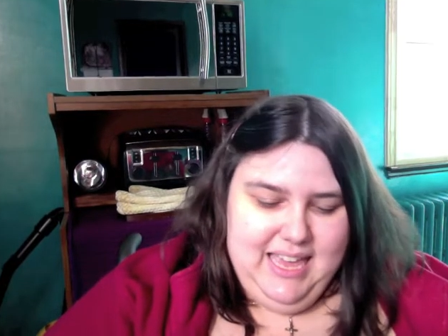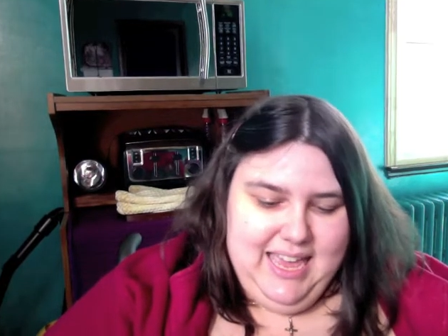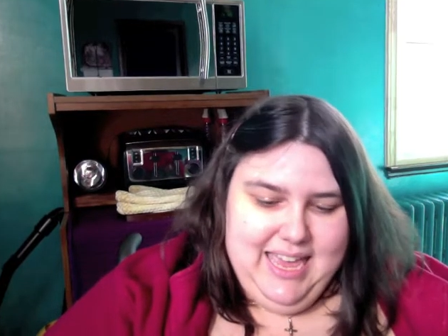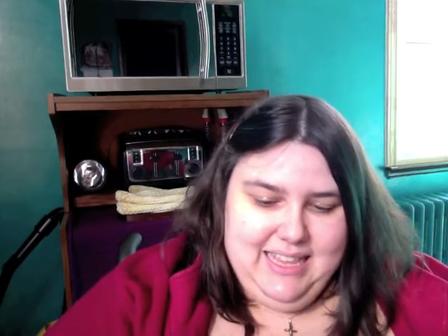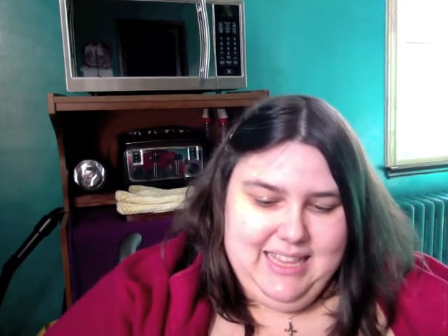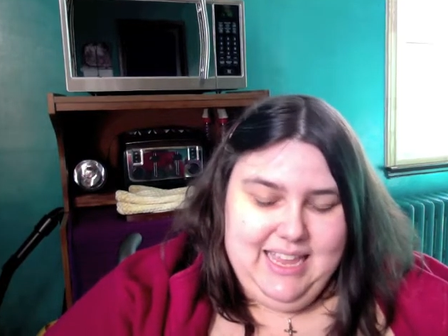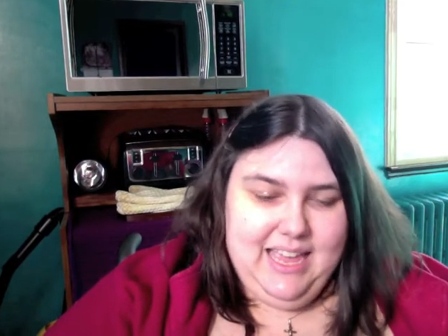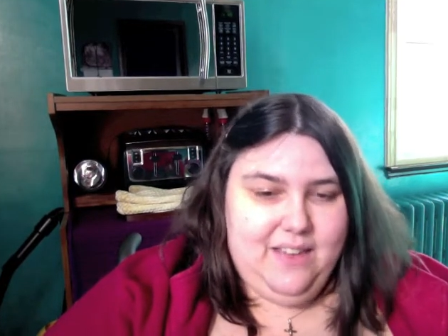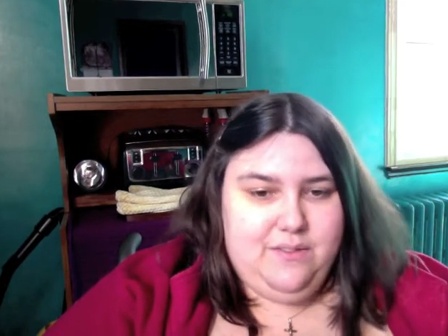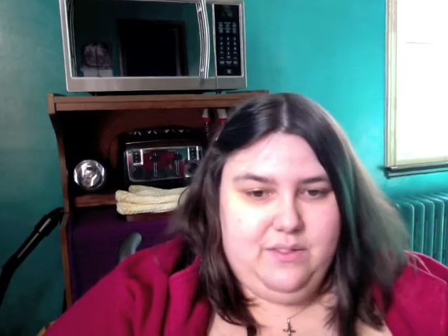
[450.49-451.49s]
and they
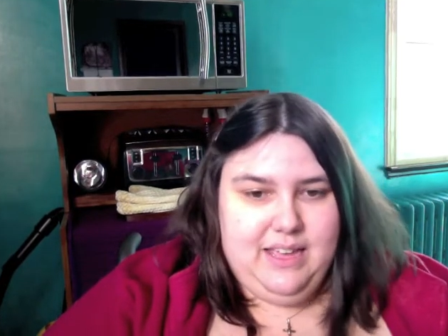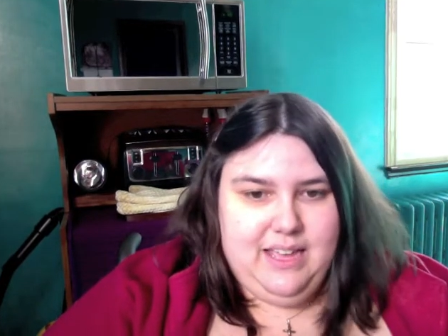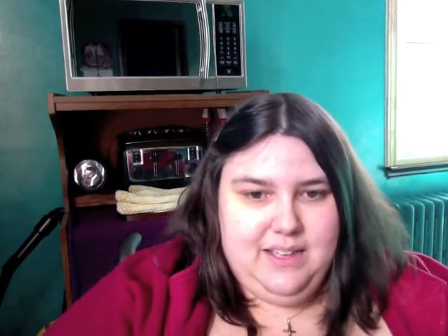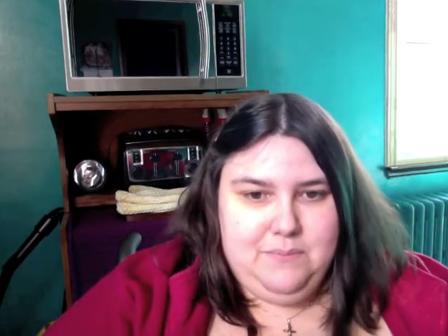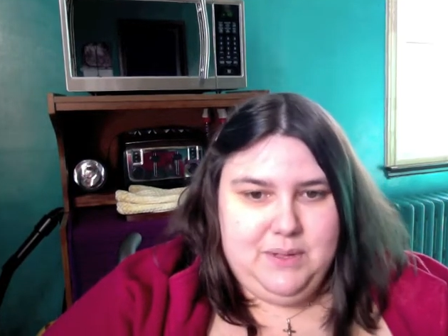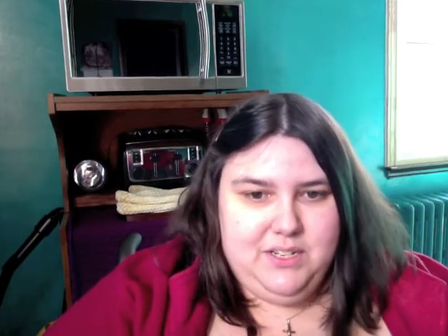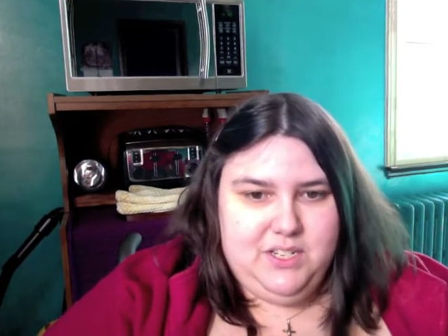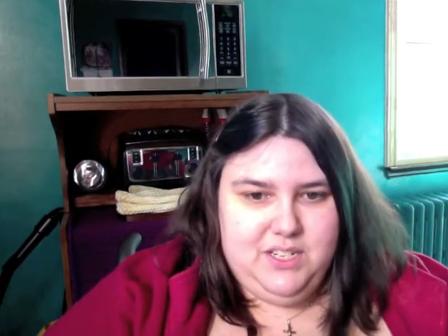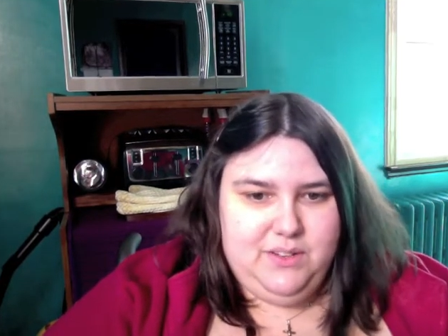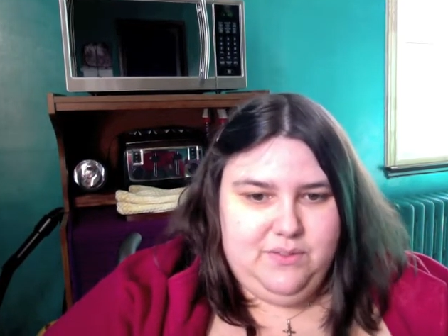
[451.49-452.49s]
have a
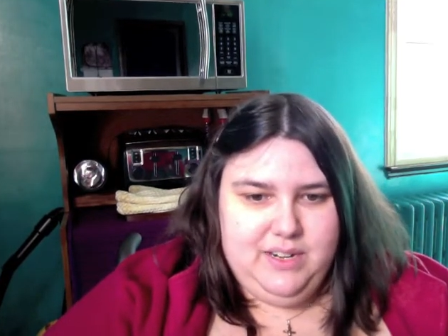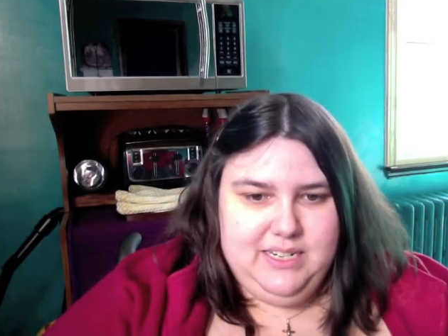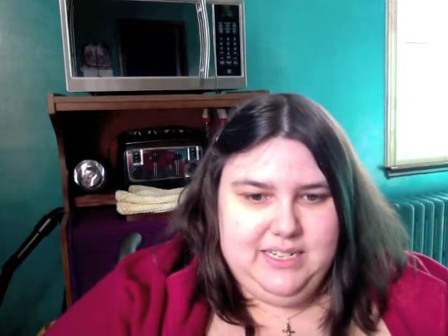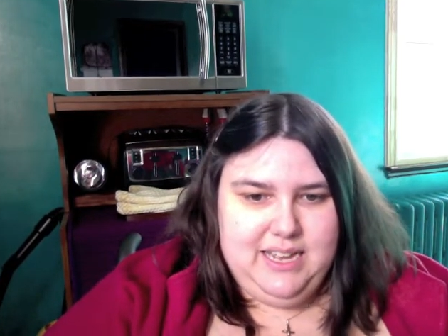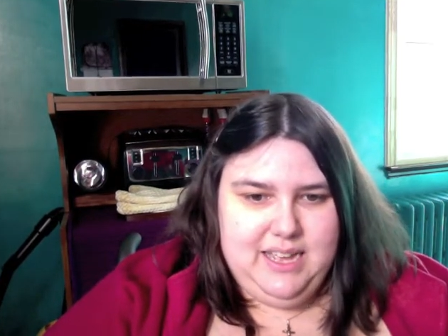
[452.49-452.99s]
bunch of different